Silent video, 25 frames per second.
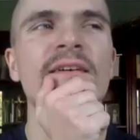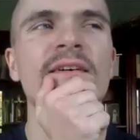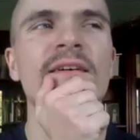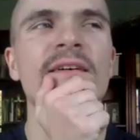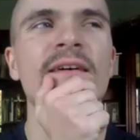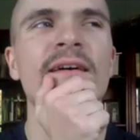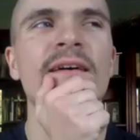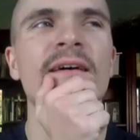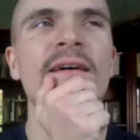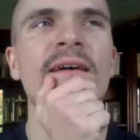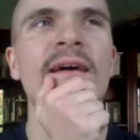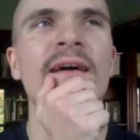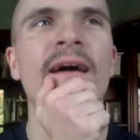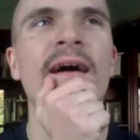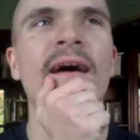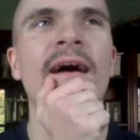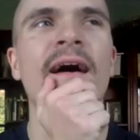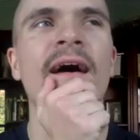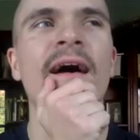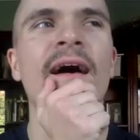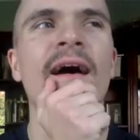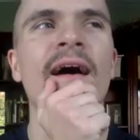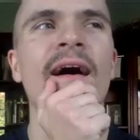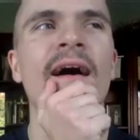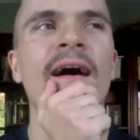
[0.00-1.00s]

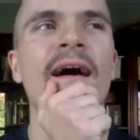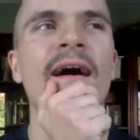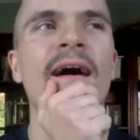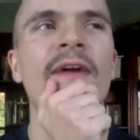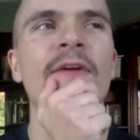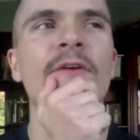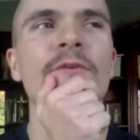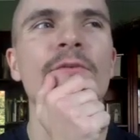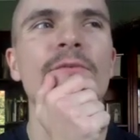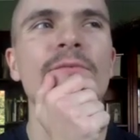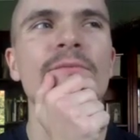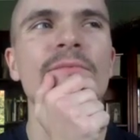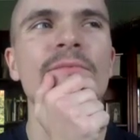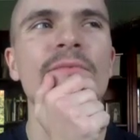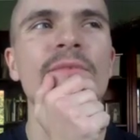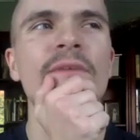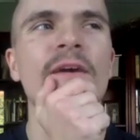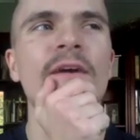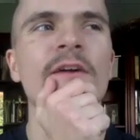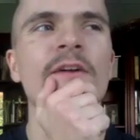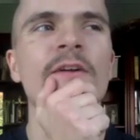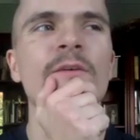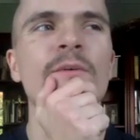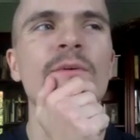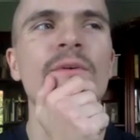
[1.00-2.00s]
I don't
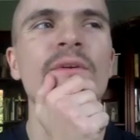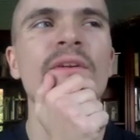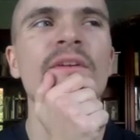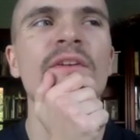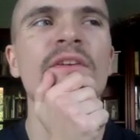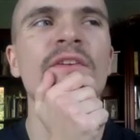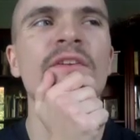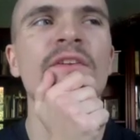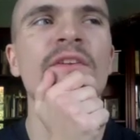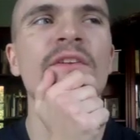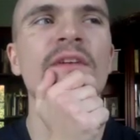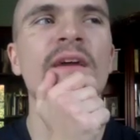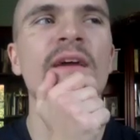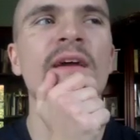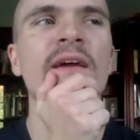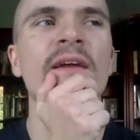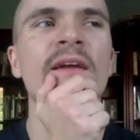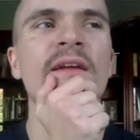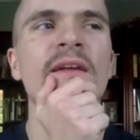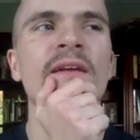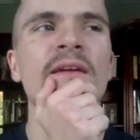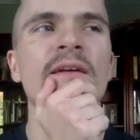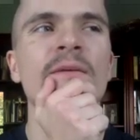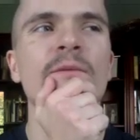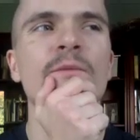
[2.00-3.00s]
want to
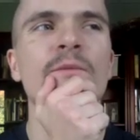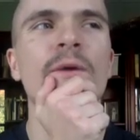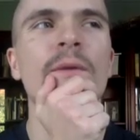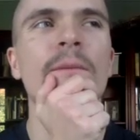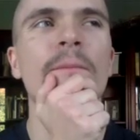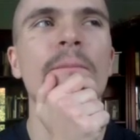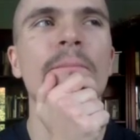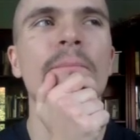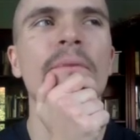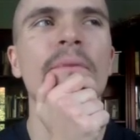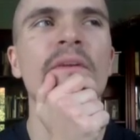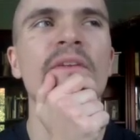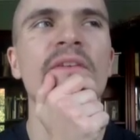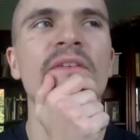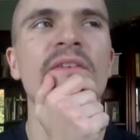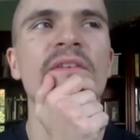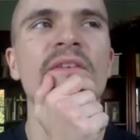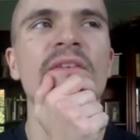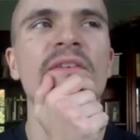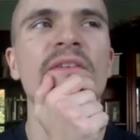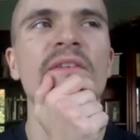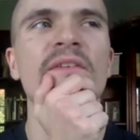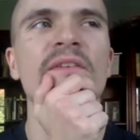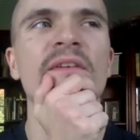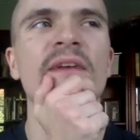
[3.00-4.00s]
say what
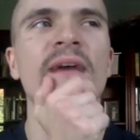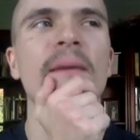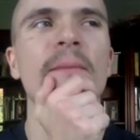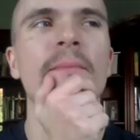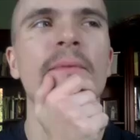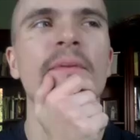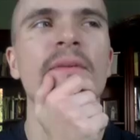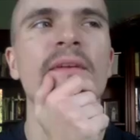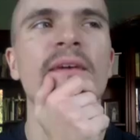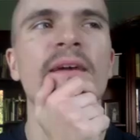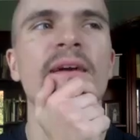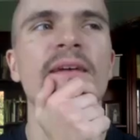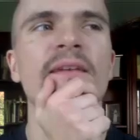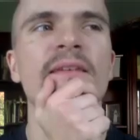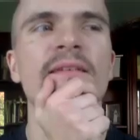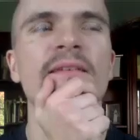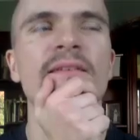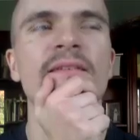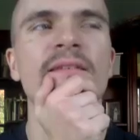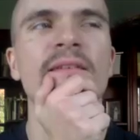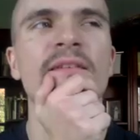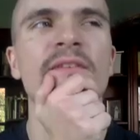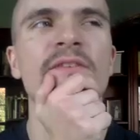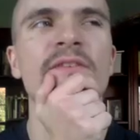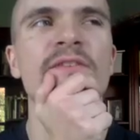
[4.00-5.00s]
business this happened at.
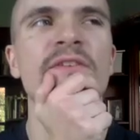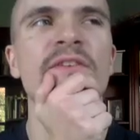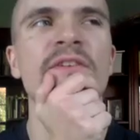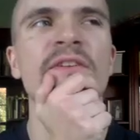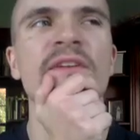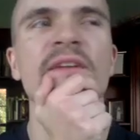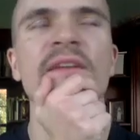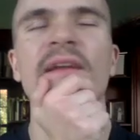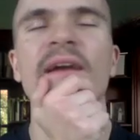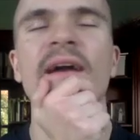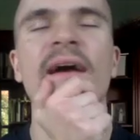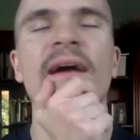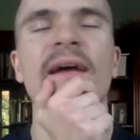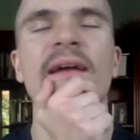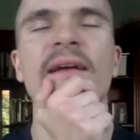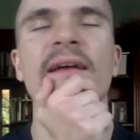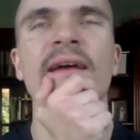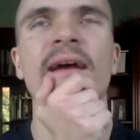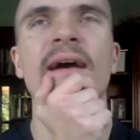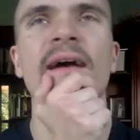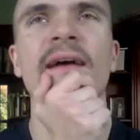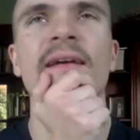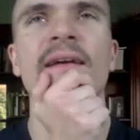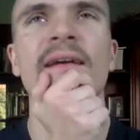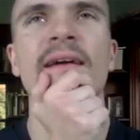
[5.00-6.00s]
Let's just say that
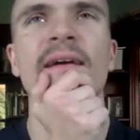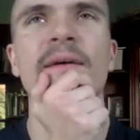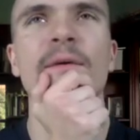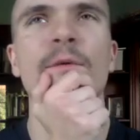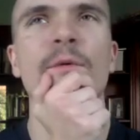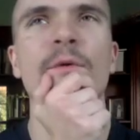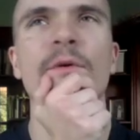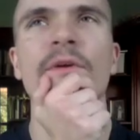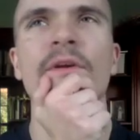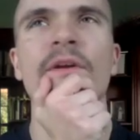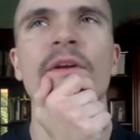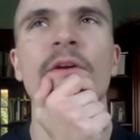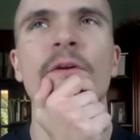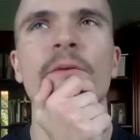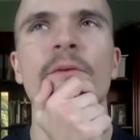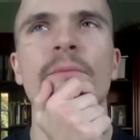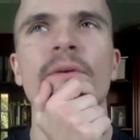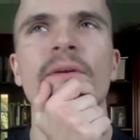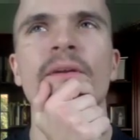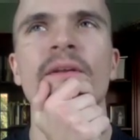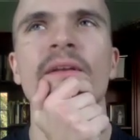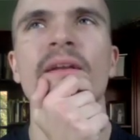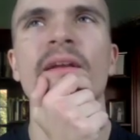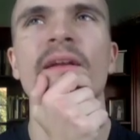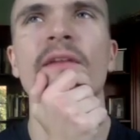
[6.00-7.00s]
I work here.
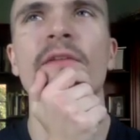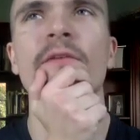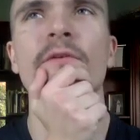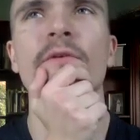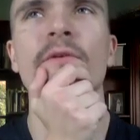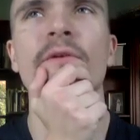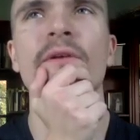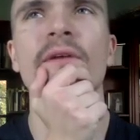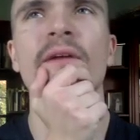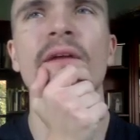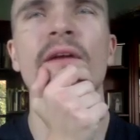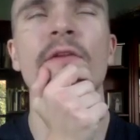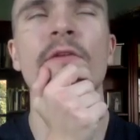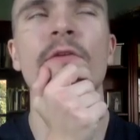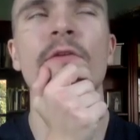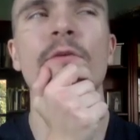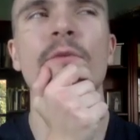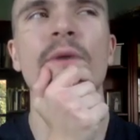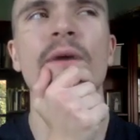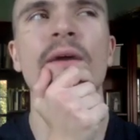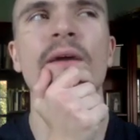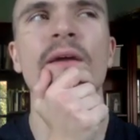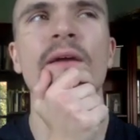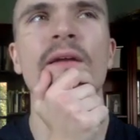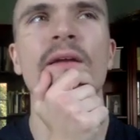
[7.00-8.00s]
But either
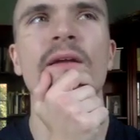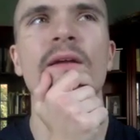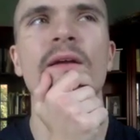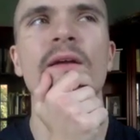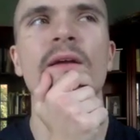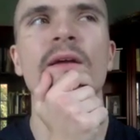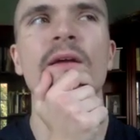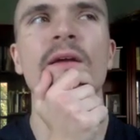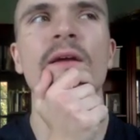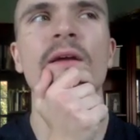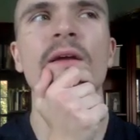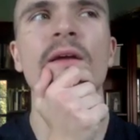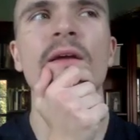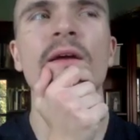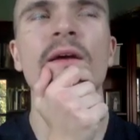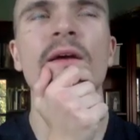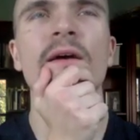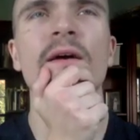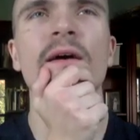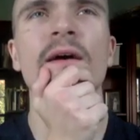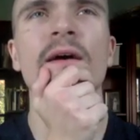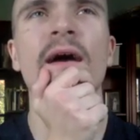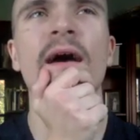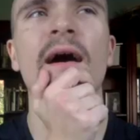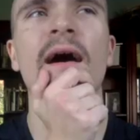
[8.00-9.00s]
way,
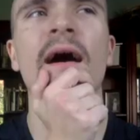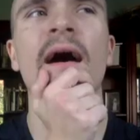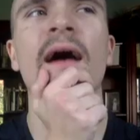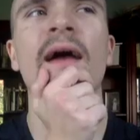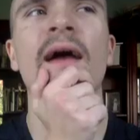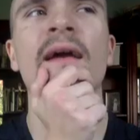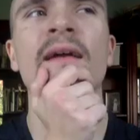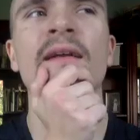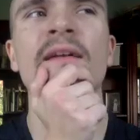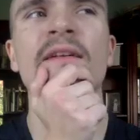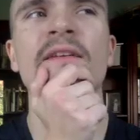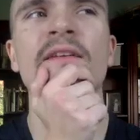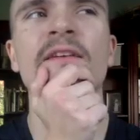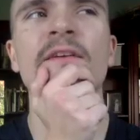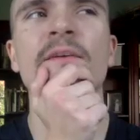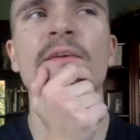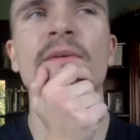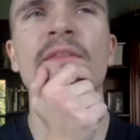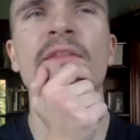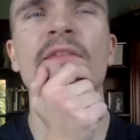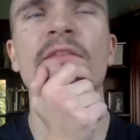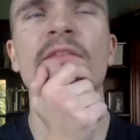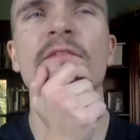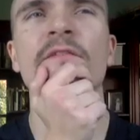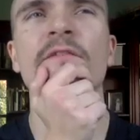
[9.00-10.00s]
I had to deal
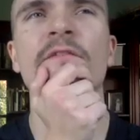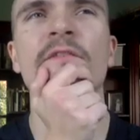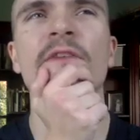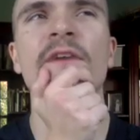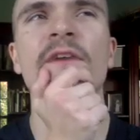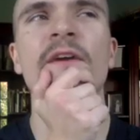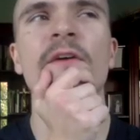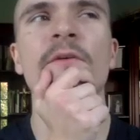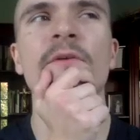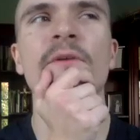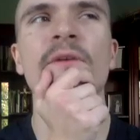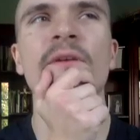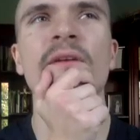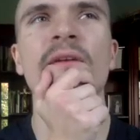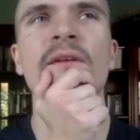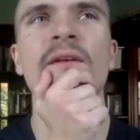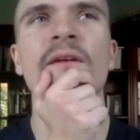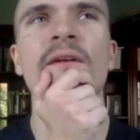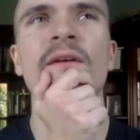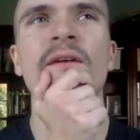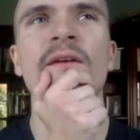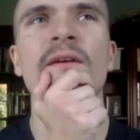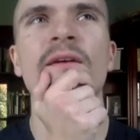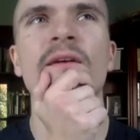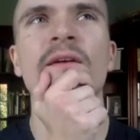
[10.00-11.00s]
with a
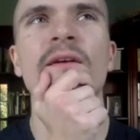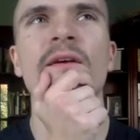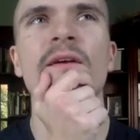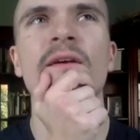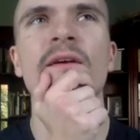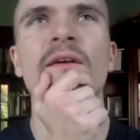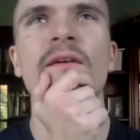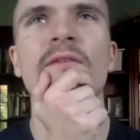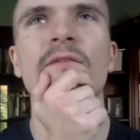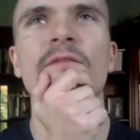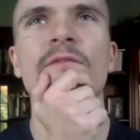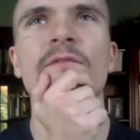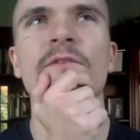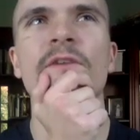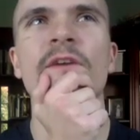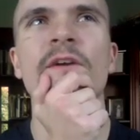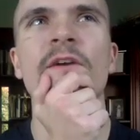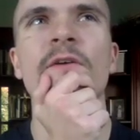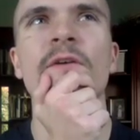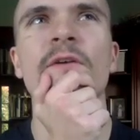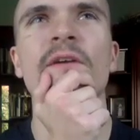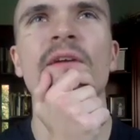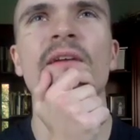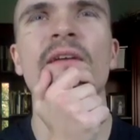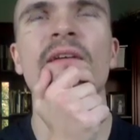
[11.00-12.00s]
very,
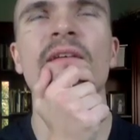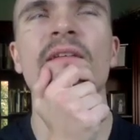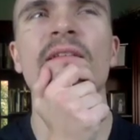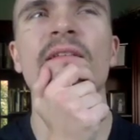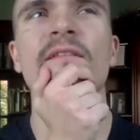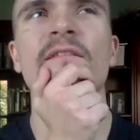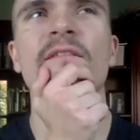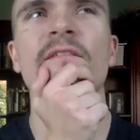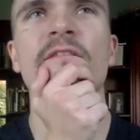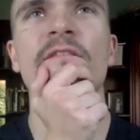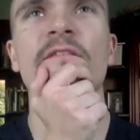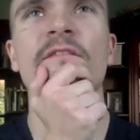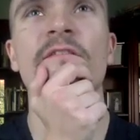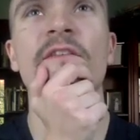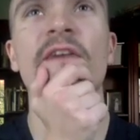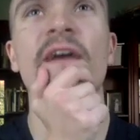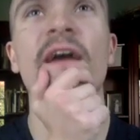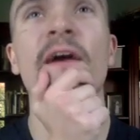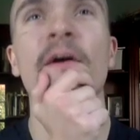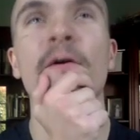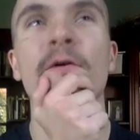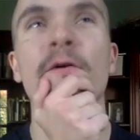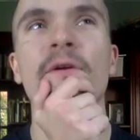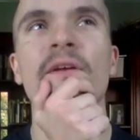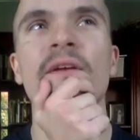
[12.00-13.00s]
very,
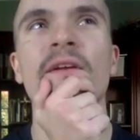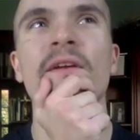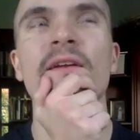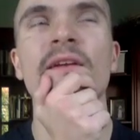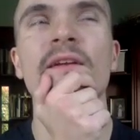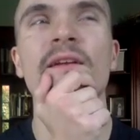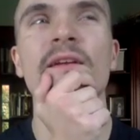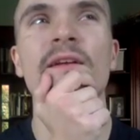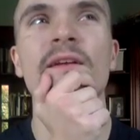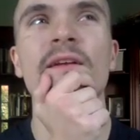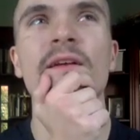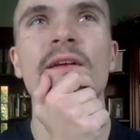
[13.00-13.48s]
very